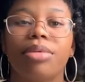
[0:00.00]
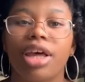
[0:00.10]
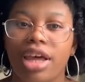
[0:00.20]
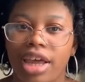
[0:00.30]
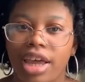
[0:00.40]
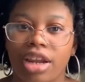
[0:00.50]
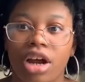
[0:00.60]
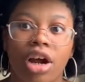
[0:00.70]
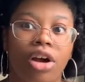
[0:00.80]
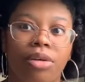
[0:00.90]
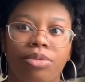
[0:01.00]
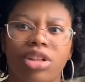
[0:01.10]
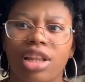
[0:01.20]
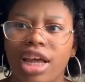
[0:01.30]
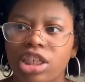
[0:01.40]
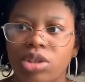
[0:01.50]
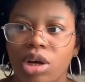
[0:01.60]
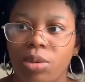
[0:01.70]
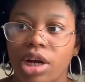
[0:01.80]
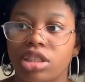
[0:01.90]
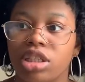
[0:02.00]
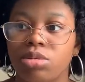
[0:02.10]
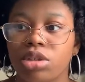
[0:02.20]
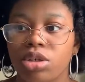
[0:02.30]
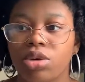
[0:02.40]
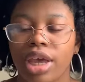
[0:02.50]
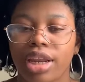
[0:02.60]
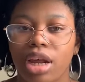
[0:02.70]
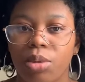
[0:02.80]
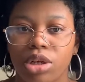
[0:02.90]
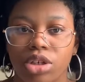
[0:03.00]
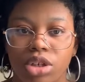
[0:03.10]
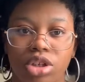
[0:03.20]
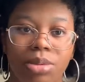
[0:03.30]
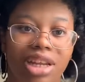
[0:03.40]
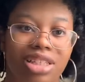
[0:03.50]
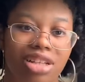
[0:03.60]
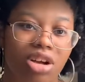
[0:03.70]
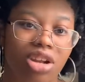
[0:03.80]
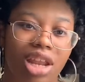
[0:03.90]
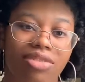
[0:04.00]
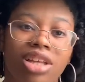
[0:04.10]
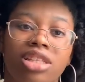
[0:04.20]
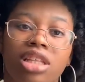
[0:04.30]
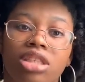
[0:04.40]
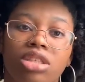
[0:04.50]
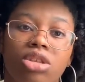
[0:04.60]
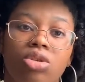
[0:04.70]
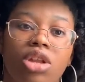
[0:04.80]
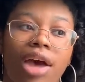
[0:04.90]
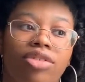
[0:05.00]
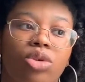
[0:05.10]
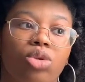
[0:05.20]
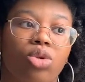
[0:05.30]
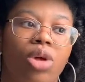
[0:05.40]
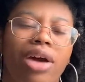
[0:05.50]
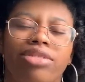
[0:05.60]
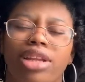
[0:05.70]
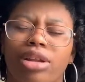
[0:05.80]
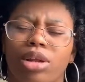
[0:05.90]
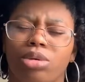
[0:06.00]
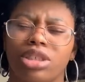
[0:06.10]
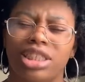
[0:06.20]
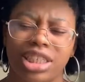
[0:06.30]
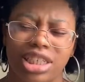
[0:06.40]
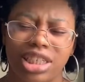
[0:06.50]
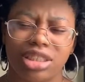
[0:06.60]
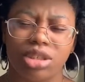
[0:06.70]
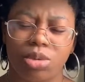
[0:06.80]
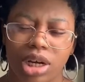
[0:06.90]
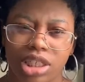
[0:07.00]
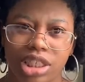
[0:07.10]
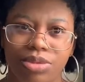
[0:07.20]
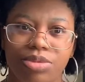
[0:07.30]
And for the last show I watched, this one you cannot watch on YouTube, and it's not on Netflix. You have to download Chi to watch it.